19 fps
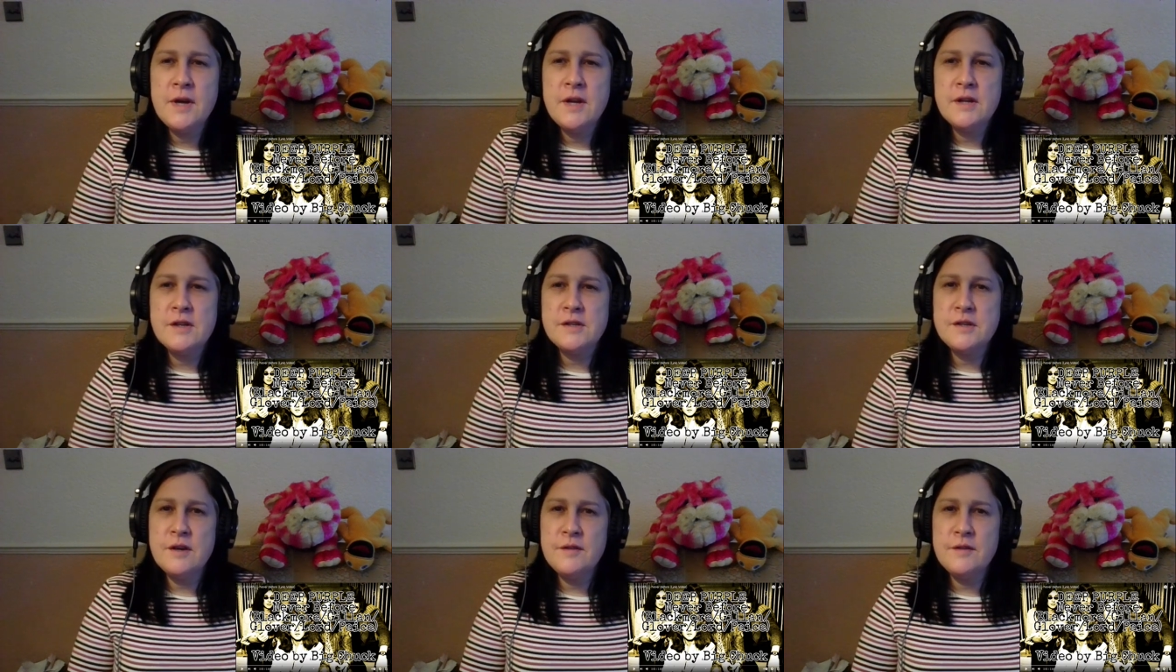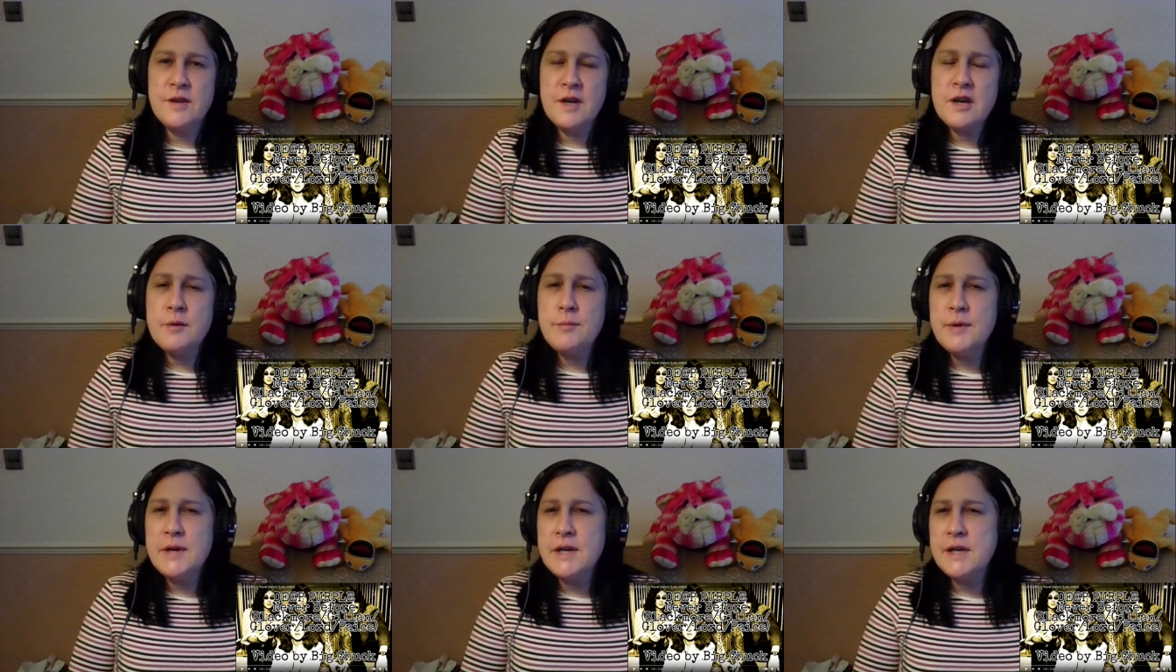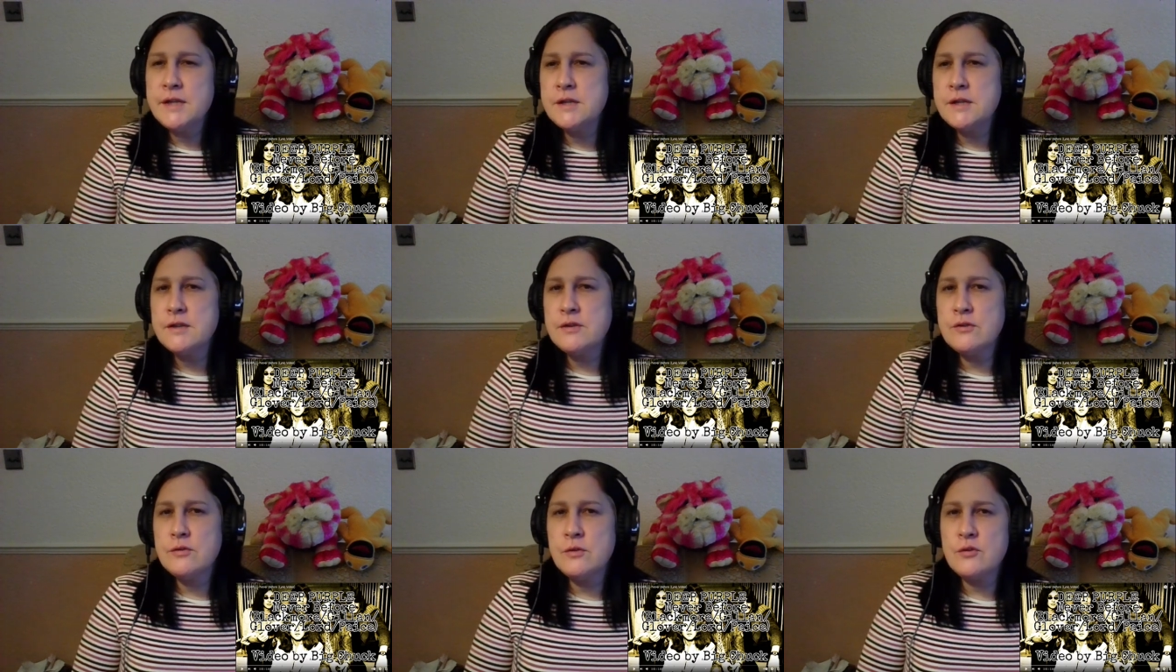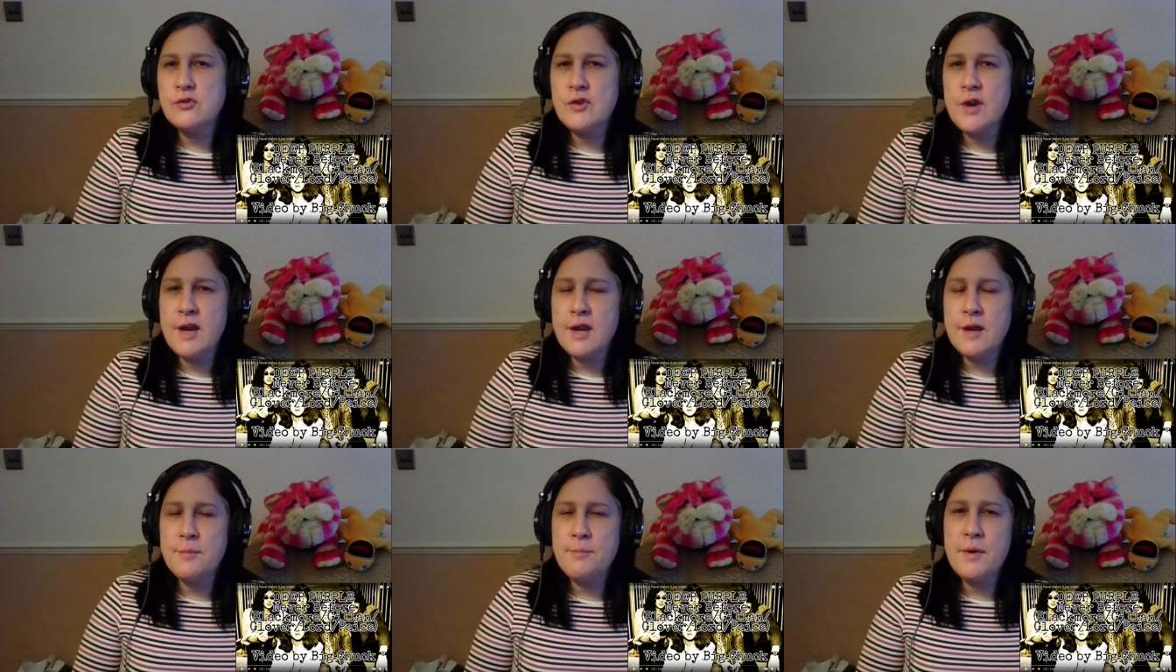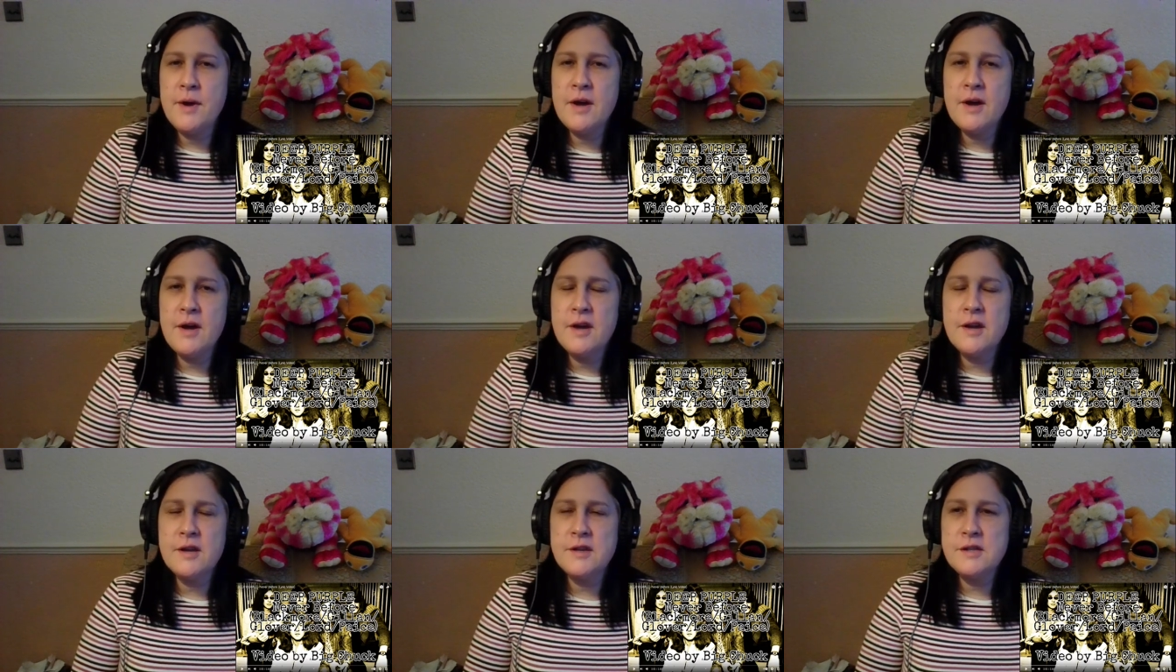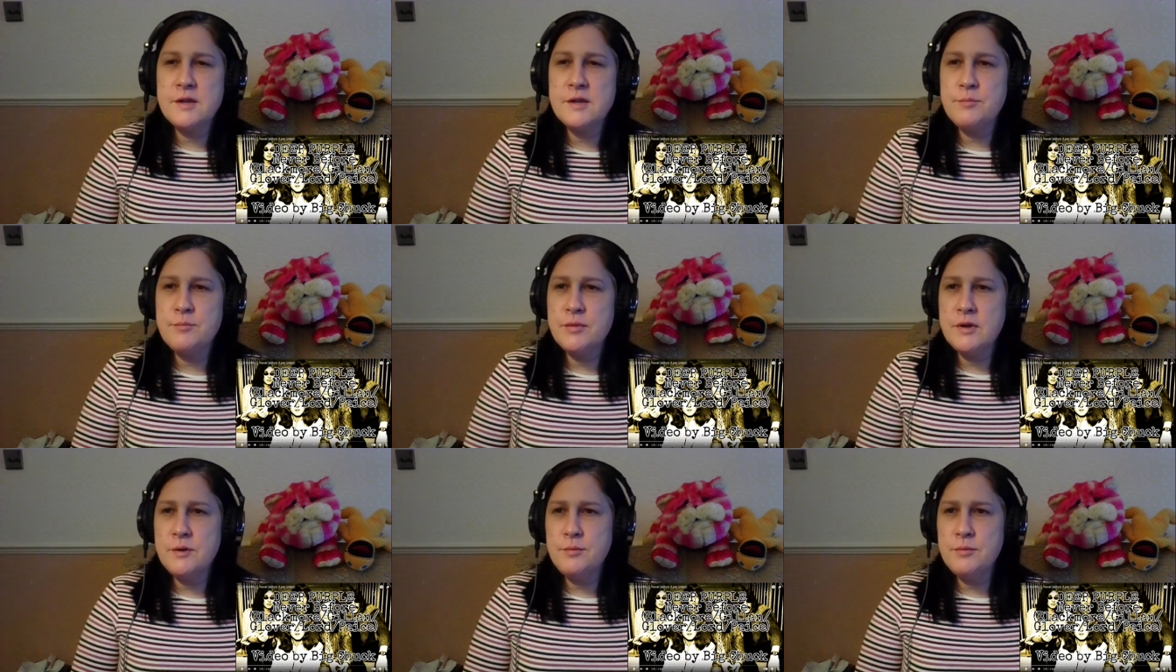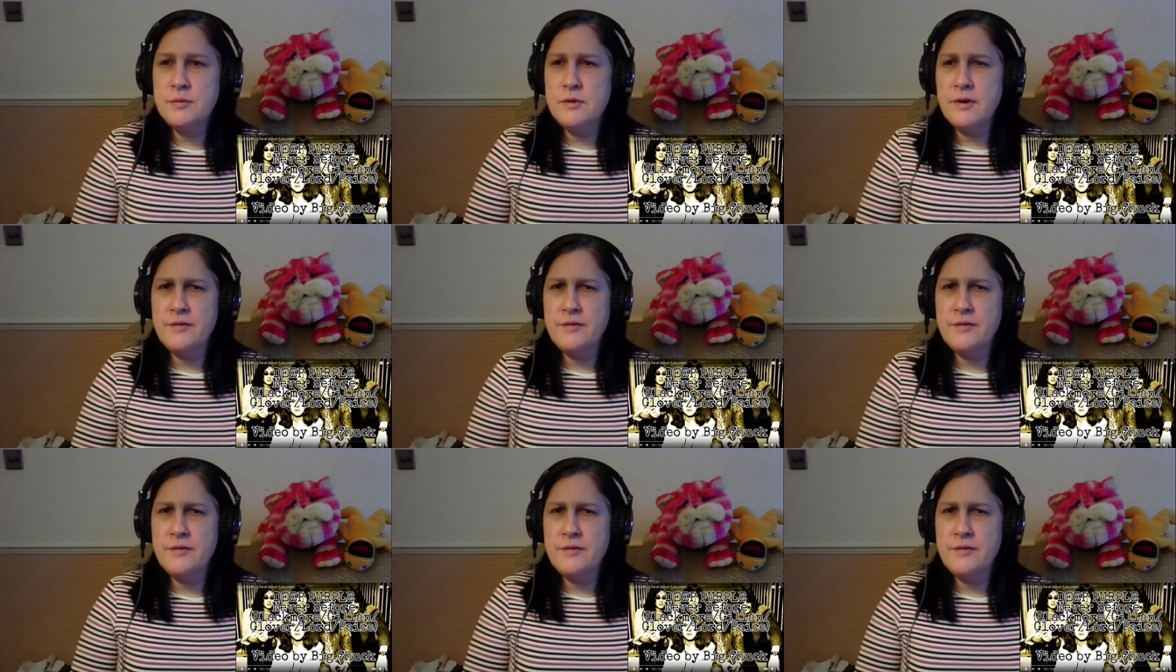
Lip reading: So I'm now going to be listening to a track by Deep Purple.